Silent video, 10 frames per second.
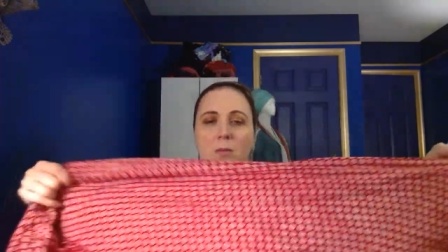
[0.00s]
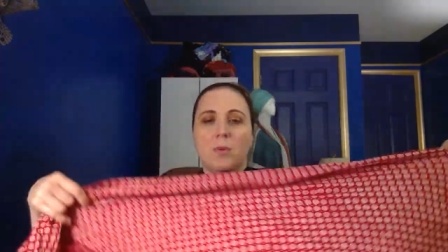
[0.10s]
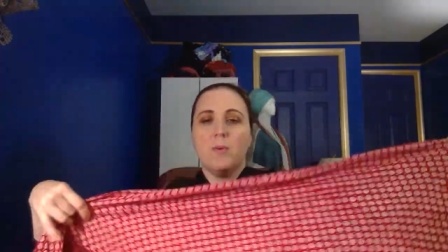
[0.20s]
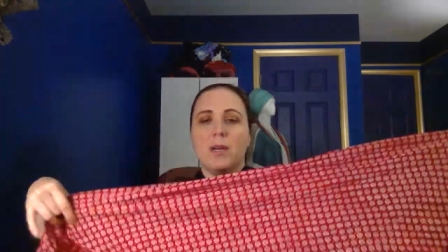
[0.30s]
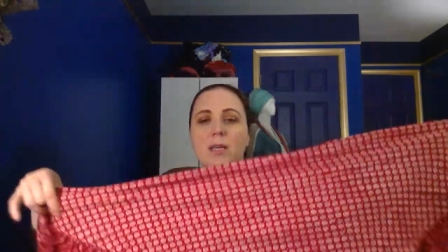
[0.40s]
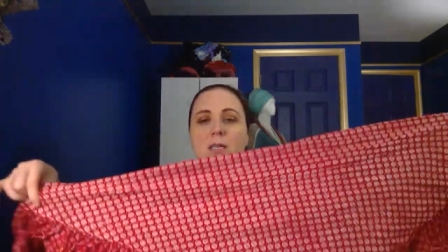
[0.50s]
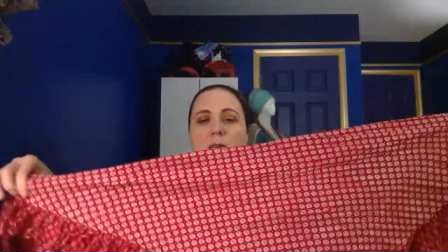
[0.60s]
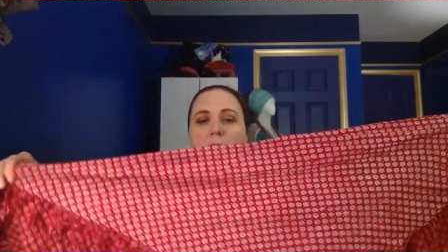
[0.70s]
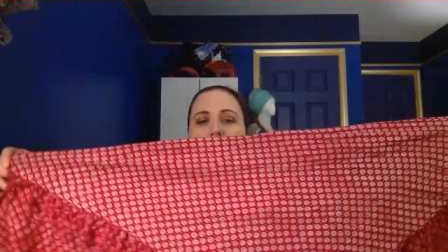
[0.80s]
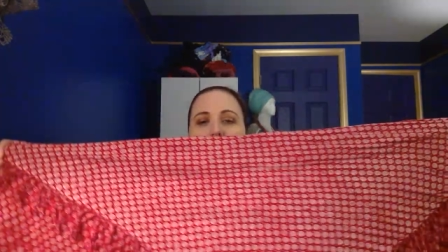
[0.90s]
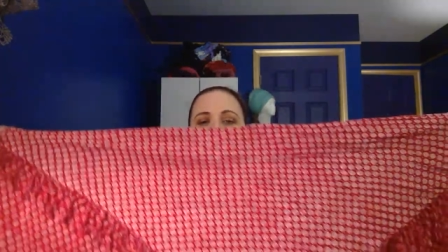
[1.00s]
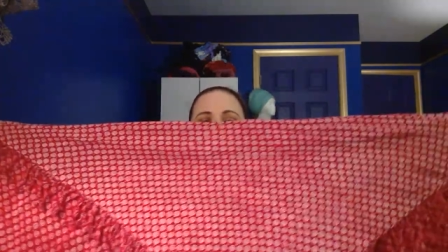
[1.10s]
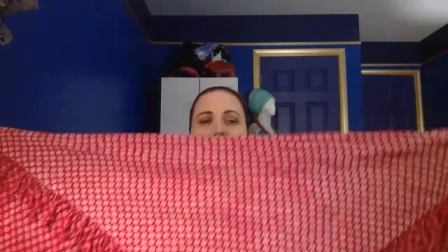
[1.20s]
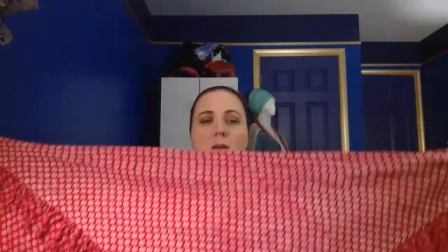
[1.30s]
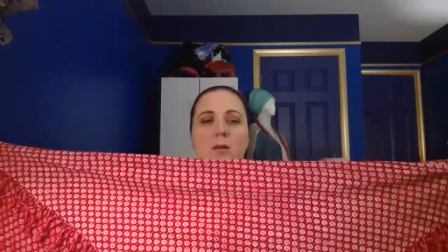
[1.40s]
But what I did is I
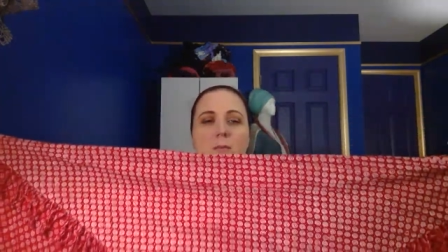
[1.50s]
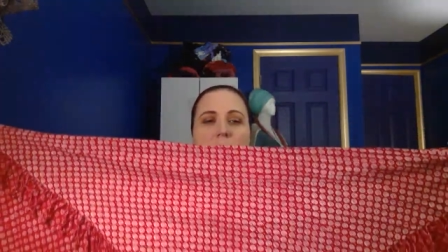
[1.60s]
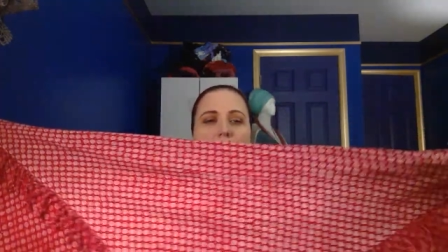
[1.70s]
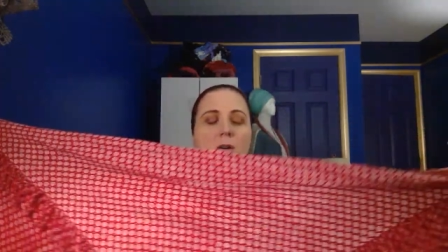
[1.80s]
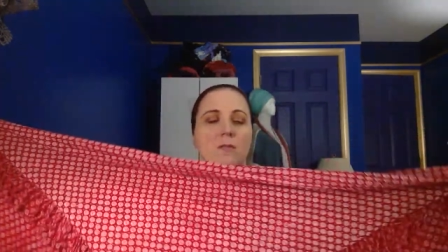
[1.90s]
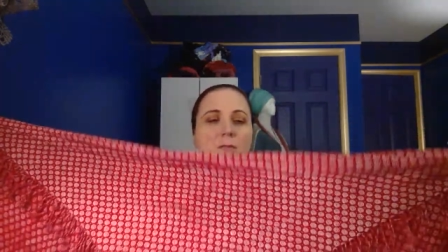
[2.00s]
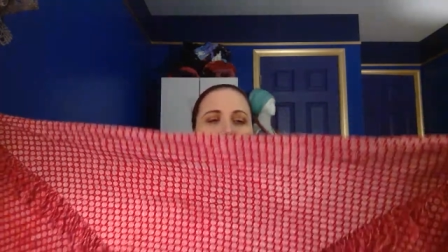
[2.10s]
took my scarf